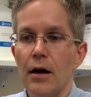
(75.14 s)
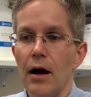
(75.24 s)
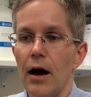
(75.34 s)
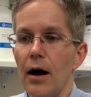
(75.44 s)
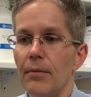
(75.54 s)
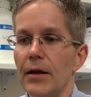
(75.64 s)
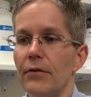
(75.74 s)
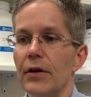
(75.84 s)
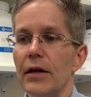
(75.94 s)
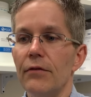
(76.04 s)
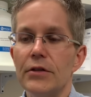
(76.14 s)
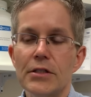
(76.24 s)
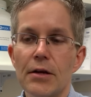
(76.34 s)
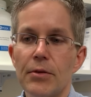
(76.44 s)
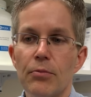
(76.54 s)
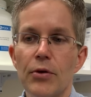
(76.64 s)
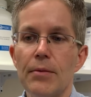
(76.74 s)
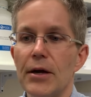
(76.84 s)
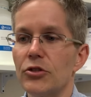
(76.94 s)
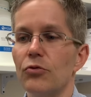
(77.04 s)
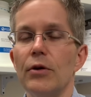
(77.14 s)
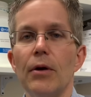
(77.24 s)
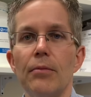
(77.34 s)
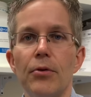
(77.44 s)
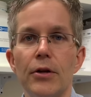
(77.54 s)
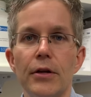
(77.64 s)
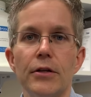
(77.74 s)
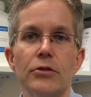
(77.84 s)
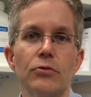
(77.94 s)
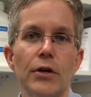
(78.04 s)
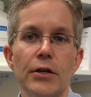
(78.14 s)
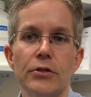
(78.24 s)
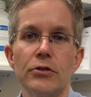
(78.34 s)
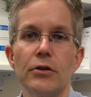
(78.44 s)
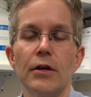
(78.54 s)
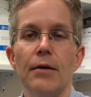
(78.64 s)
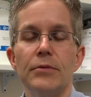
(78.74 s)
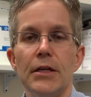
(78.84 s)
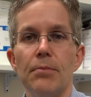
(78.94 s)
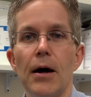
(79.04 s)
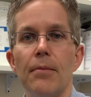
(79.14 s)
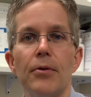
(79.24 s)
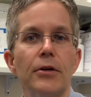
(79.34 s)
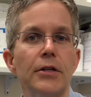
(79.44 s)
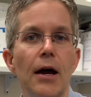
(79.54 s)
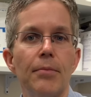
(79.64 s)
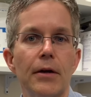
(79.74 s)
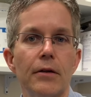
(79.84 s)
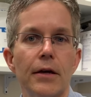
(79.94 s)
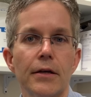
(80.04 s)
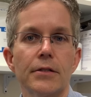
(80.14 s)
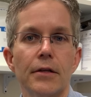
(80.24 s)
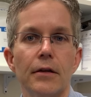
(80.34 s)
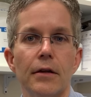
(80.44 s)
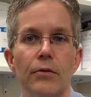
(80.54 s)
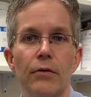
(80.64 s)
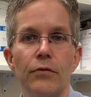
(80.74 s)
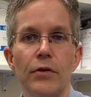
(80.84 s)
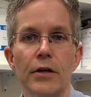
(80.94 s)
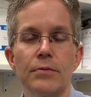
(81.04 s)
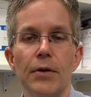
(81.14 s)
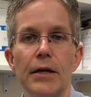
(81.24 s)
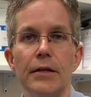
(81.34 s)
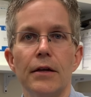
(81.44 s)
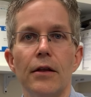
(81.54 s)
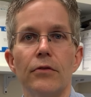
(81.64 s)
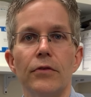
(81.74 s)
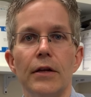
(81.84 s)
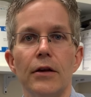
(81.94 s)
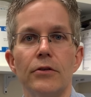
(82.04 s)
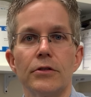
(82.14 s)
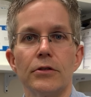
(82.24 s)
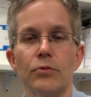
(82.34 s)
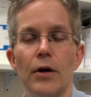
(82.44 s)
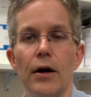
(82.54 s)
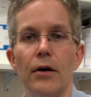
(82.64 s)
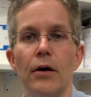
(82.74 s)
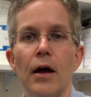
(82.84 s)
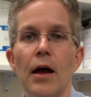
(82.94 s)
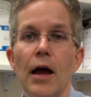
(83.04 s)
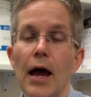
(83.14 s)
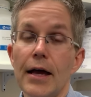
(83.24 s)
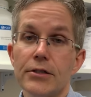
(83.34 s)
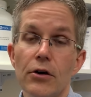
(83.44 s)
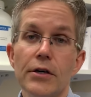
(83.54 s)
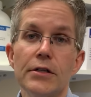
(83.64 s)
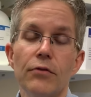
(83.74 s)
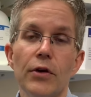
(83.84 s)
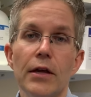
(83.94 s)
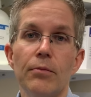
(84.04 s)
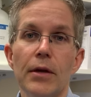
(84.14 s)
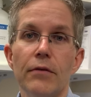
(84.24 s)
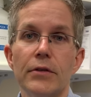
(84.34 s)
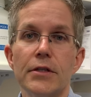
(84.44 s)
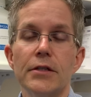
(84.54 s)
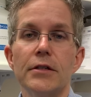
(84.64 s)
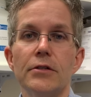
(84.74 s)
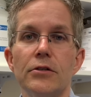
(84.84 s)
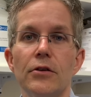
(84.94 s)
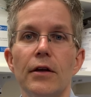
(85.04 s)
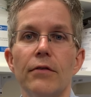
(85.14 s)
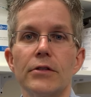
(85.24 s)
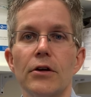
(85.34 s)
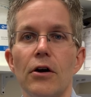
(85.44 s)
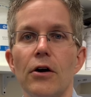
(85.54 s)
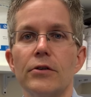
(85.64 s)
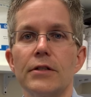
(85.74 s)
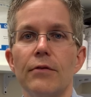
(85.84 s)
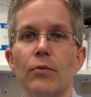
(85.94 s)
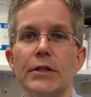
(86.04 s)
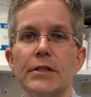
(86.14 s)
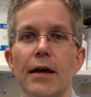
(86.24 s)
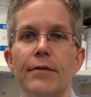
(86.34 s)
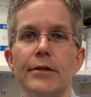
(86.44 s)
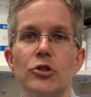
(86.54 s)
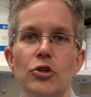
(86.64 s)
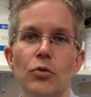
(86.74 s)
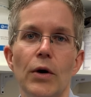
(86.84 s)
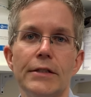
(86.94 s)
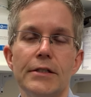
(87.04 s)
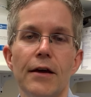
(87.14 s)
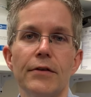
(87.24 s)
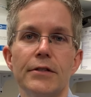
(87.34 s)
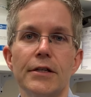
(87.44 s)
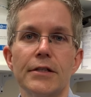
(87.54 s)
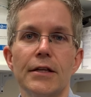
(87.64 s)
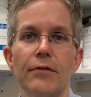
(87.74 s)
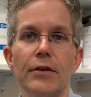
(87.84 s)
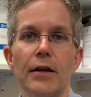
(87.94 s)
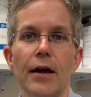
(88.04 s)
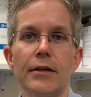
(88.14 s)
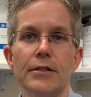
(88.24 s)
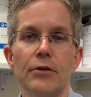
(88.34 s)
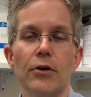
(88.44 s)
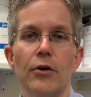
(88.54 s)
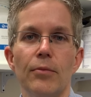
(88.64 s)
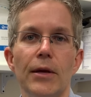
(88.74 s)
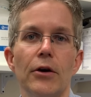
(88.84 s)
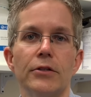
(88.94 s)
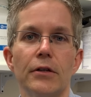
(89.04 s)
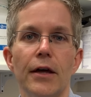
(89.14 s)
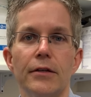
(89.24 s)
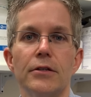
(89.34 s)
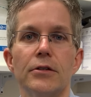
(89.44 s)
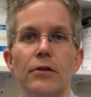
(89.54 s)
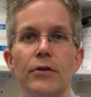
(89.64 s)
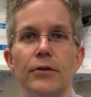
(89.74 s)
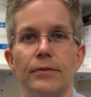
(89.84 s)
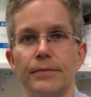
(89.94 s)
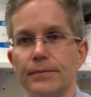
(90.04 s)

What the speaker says: And if it gives it something pre-measured, we might put it in a syringe or an MD pump or a Topic Click, so that we've explained in other videos as well. As always, if we can be of assistance to you, give us a call, 717-217-6790, and it'd be our delight to serve you.